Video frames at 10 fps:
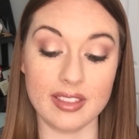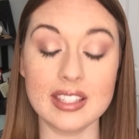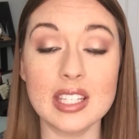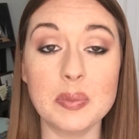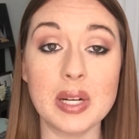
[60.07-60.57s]

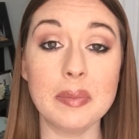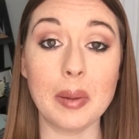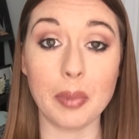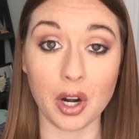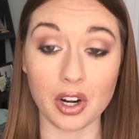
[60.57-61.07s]
This has been in
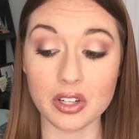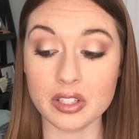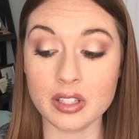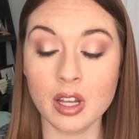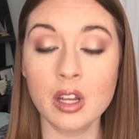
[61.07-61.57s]
my
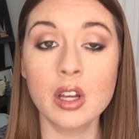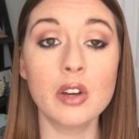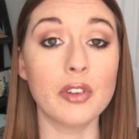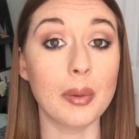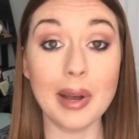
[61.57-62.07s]
purse
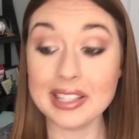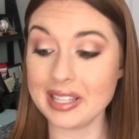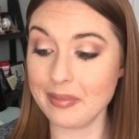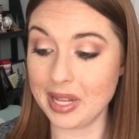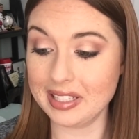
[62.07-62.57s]
for
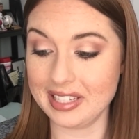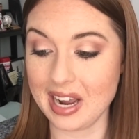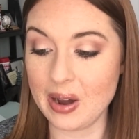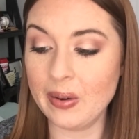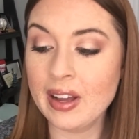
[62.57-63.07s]
months and months
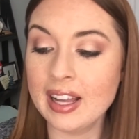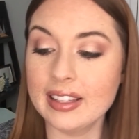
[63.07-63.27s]
now.